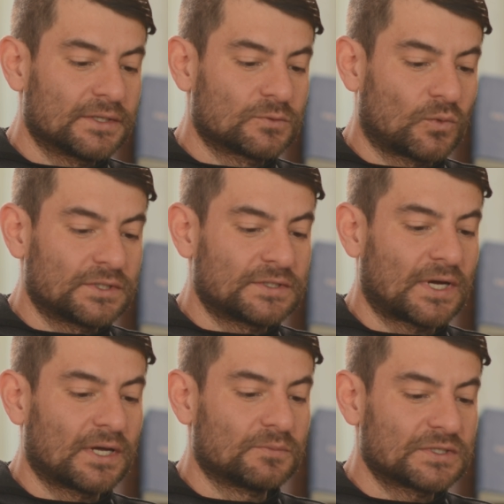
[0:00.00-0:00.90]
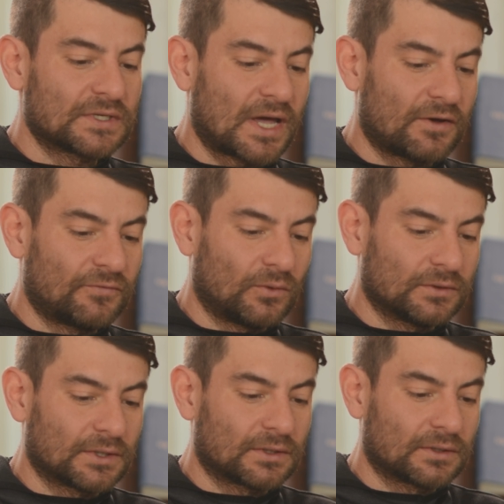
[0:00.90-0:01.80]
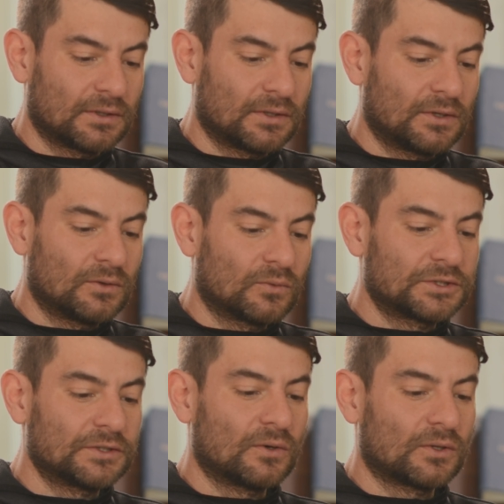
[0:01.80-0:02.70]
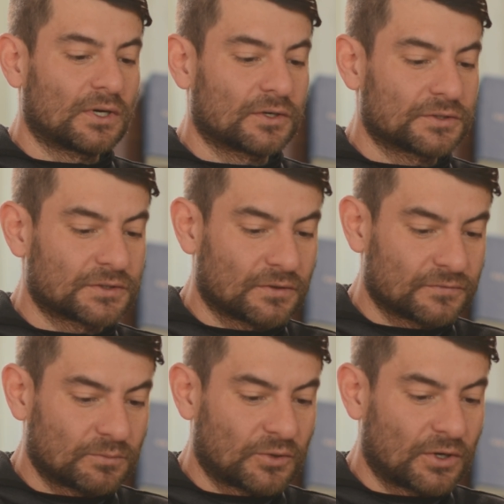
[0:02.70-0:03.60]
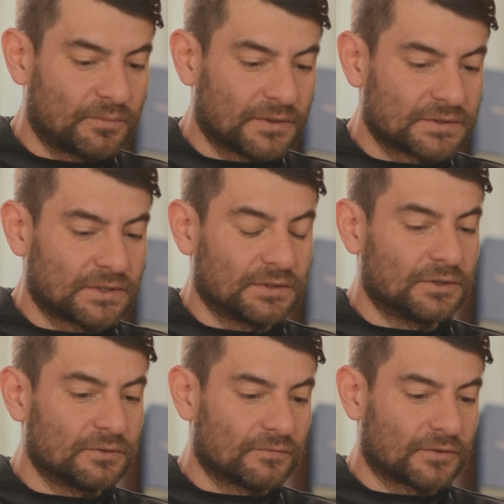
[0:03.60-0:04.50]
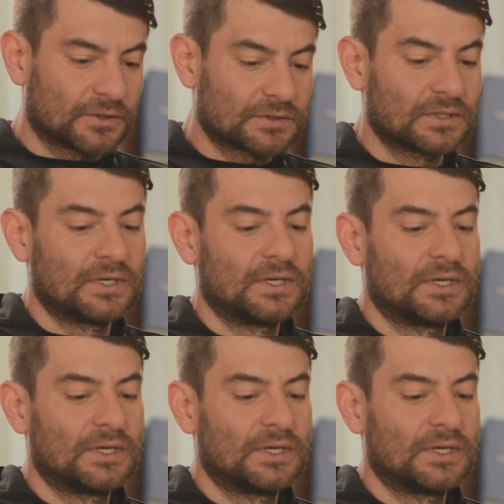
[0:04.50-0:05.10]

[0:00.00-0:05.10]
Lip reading: as one-time scaffolding, which no longer serves a purpose in the universe.